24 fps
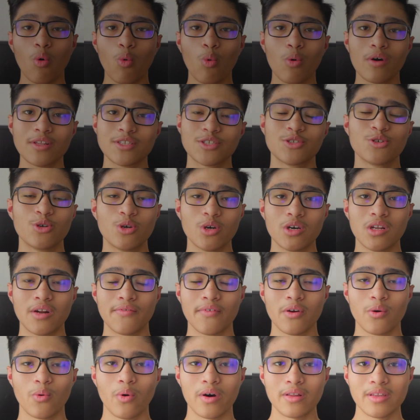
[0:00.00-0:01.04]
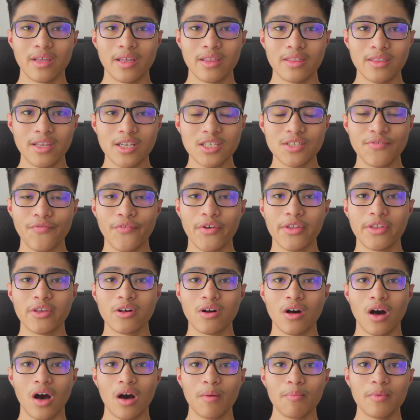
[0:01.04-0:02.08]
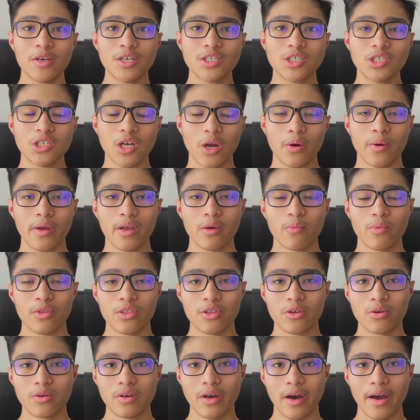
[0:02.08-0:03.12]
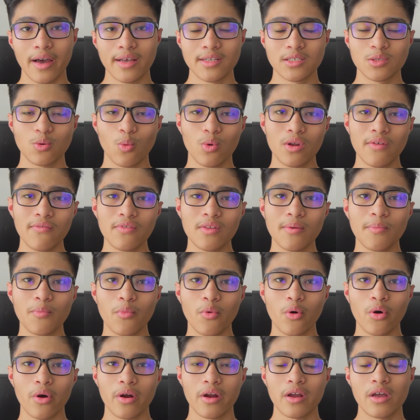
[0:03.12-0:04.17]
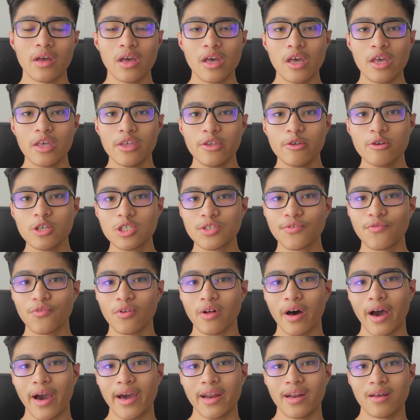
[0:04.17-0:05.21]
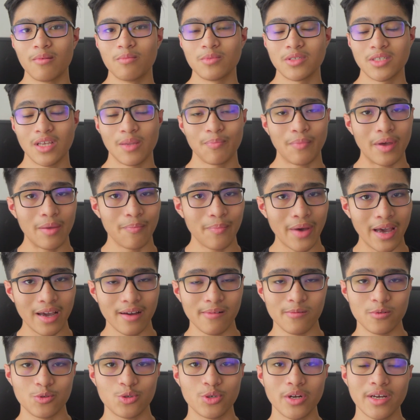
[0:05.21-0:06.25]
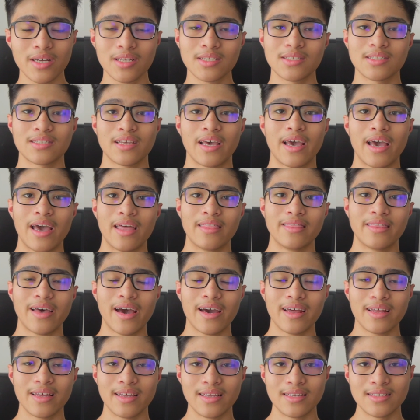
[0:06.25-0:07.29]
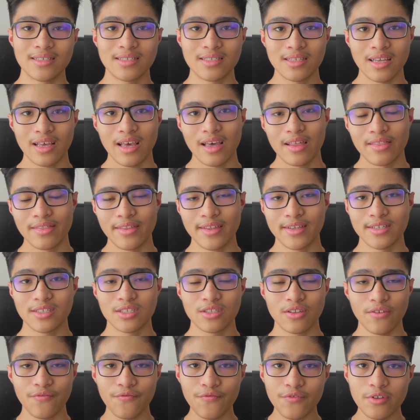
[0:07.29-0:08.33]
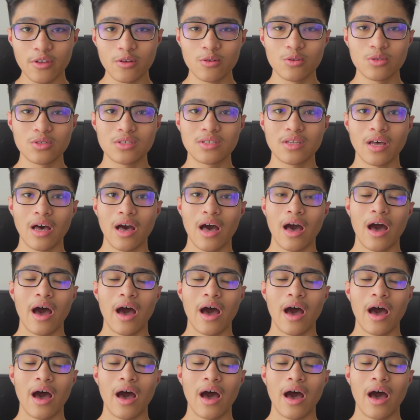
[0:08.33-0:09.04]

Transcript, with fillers: What's good everyone, in this video I'll be sharing with you guys one of the more useful items in my bag of tricks and that is this diffused